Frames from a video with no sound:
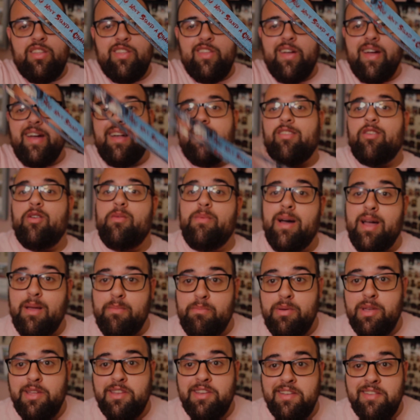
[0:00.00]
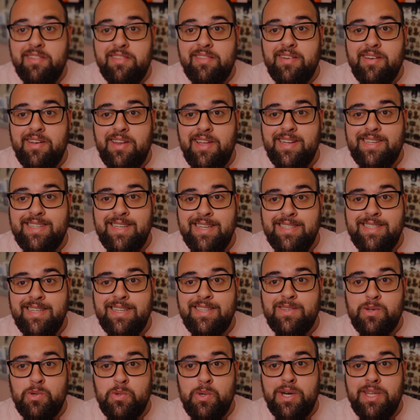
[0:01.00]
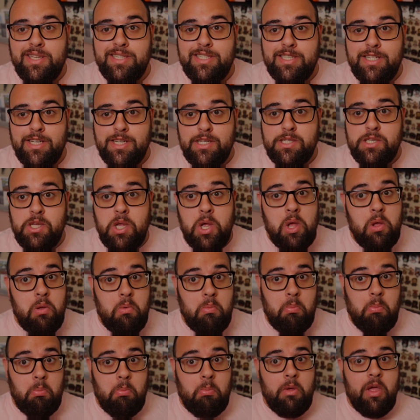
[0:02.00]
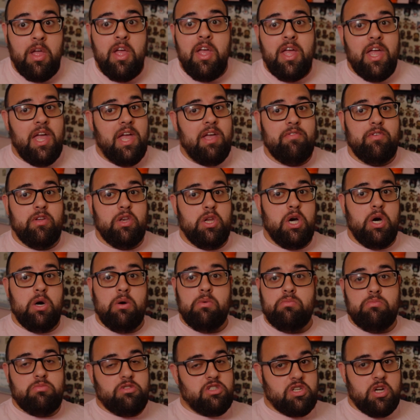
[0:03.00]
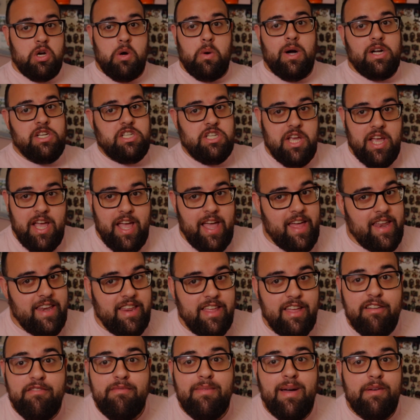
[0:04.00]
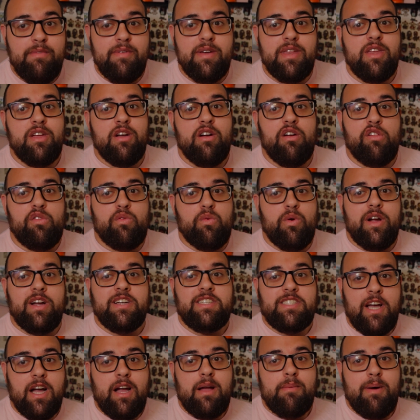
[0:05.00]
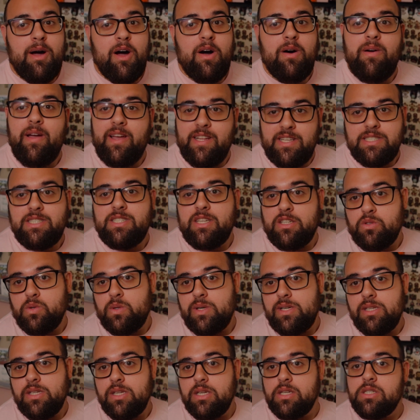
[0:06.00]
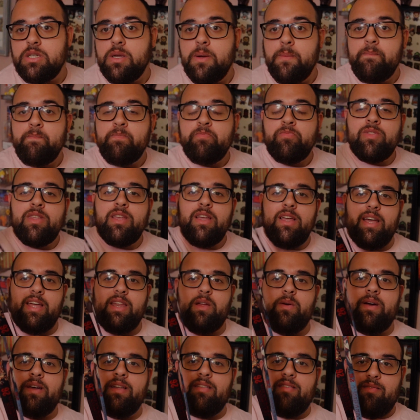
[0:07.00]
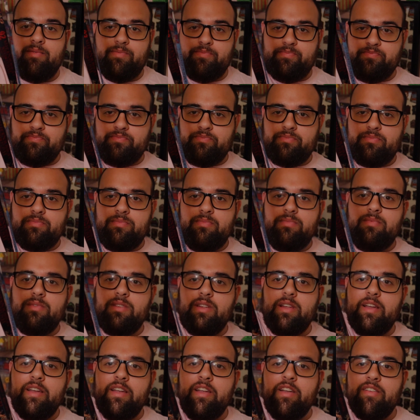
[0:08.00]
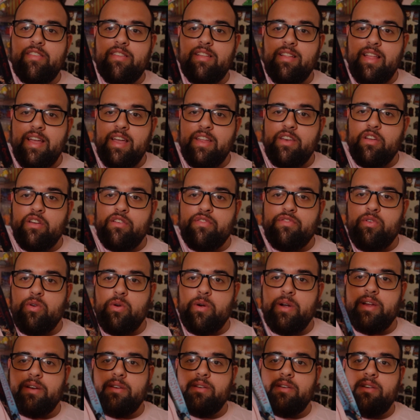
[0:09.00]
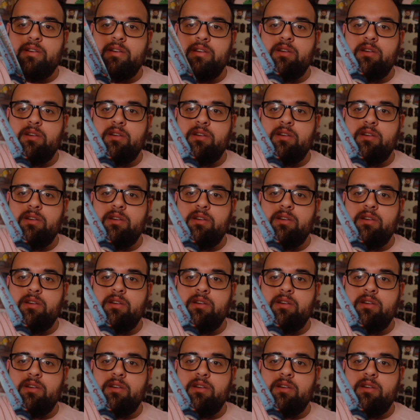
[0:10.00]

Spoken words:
You guys know my opinions on HHN 26. If you don't, just go watch any of my videos where I talk about HHN 26. Anyways, here's the lanyard for it.